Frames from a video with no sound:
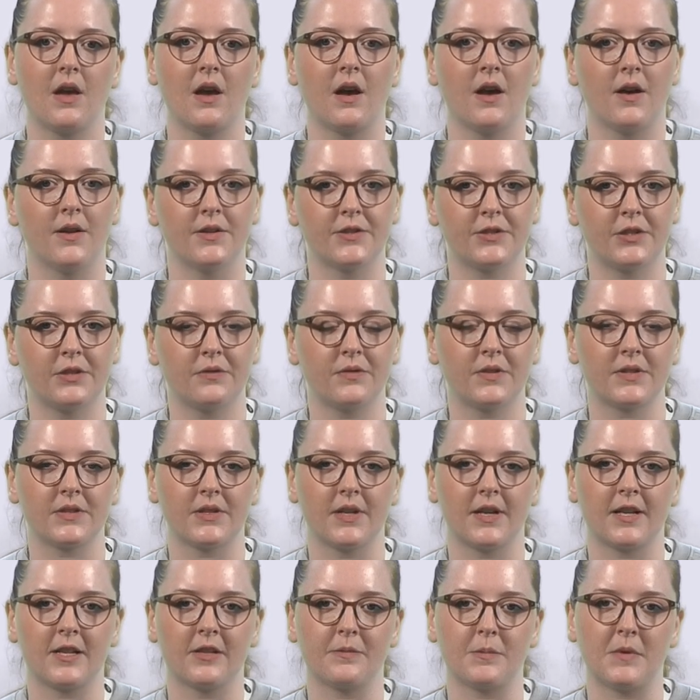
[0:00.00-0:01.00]
Also, the
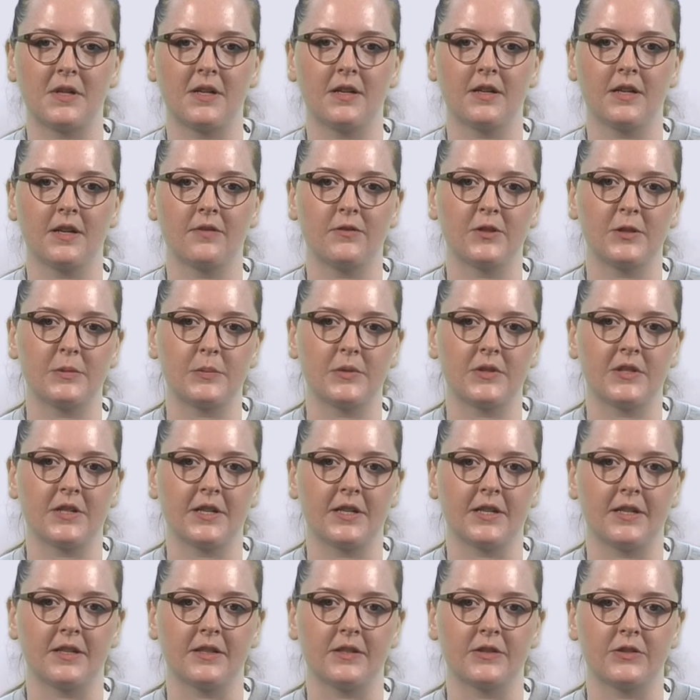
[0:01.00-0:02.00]
recyclability of these
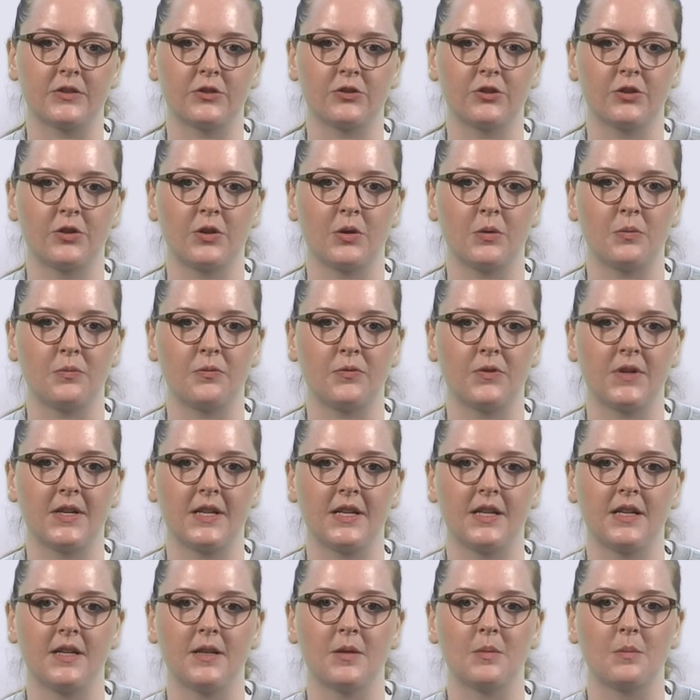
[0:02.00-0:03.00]
materials should
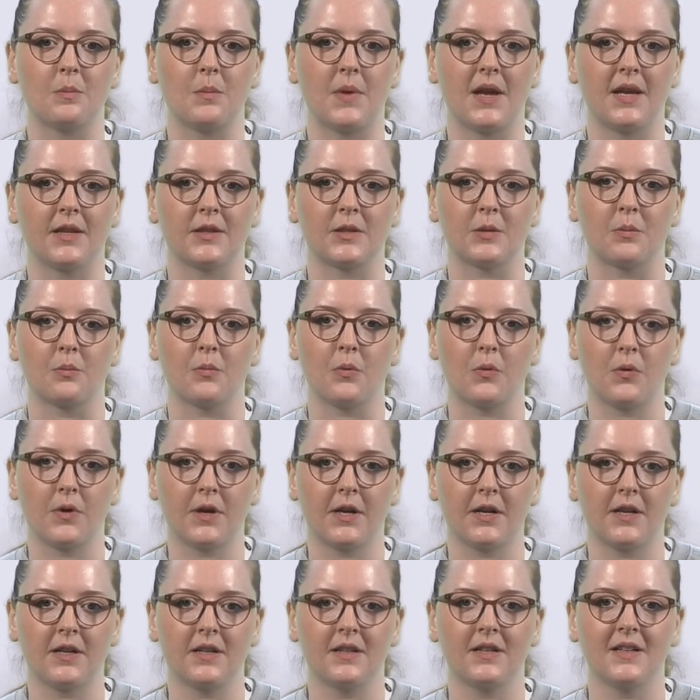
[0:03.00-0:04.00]
hopefully make them
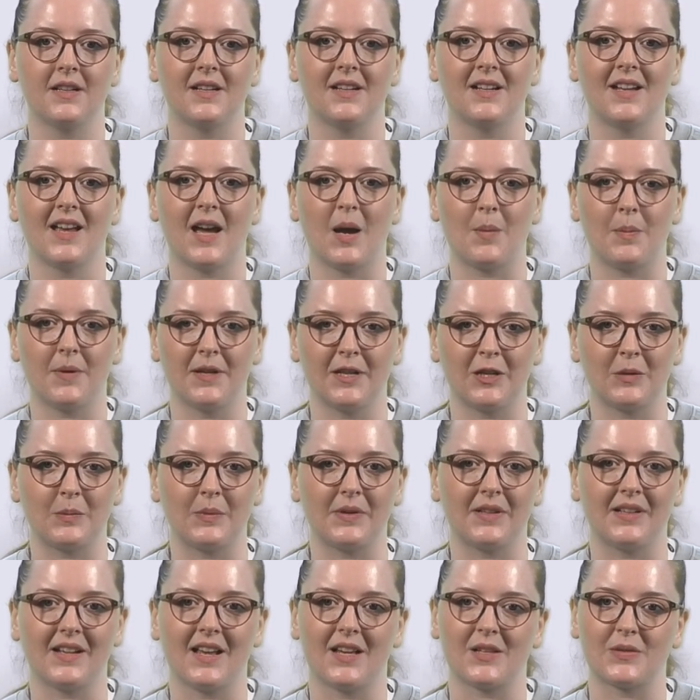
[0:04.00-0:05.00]
more
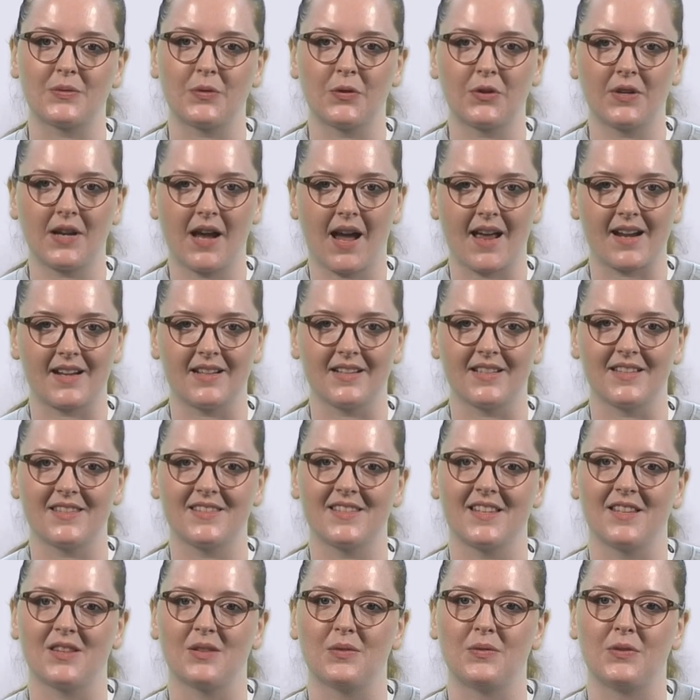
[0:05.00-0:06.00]
applicable as
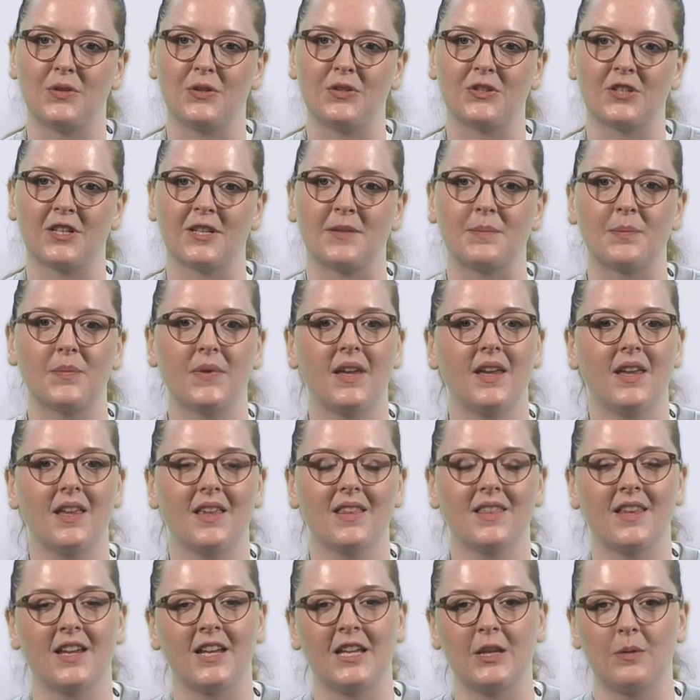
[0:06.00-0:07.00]
photocatalysts in the future.
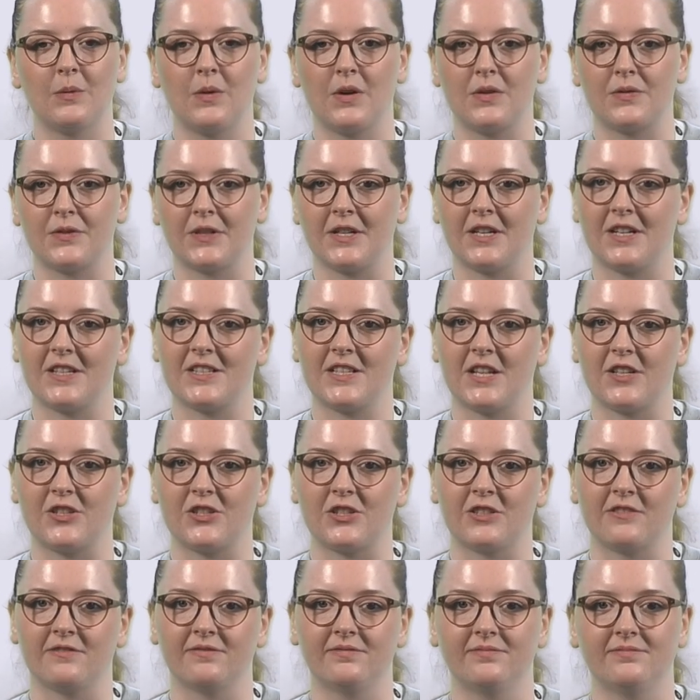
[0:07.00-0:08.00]
Thank you all for your
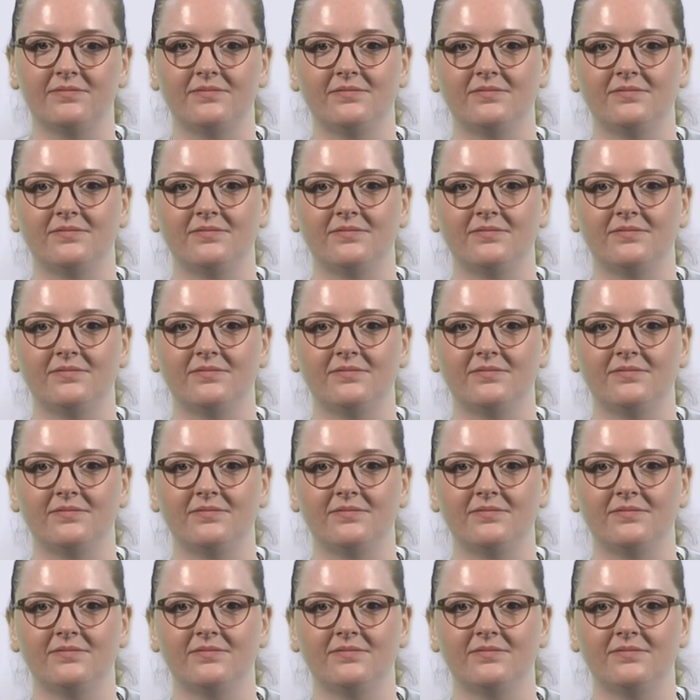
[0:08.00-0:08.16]
attention.